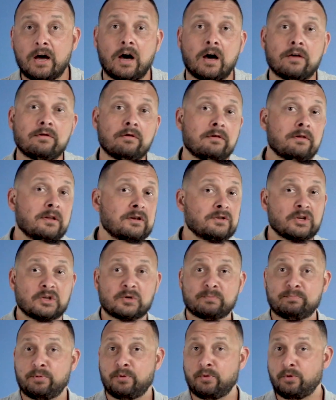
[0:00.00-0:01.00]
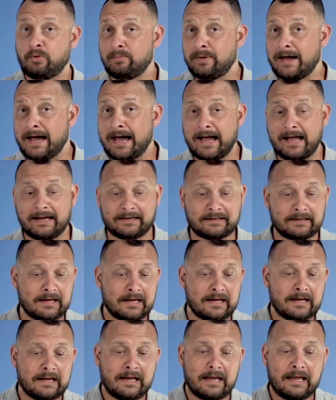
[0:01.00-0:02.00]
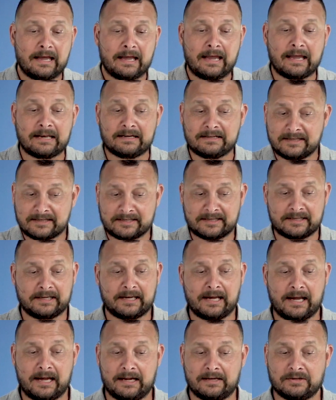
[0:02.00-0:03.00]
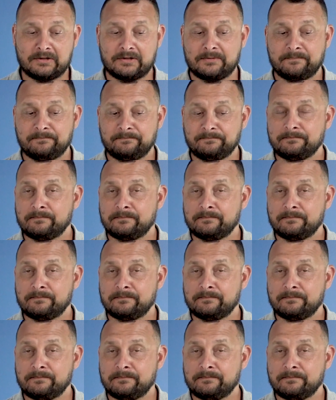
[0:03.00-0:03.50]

other than just pull back and disengage.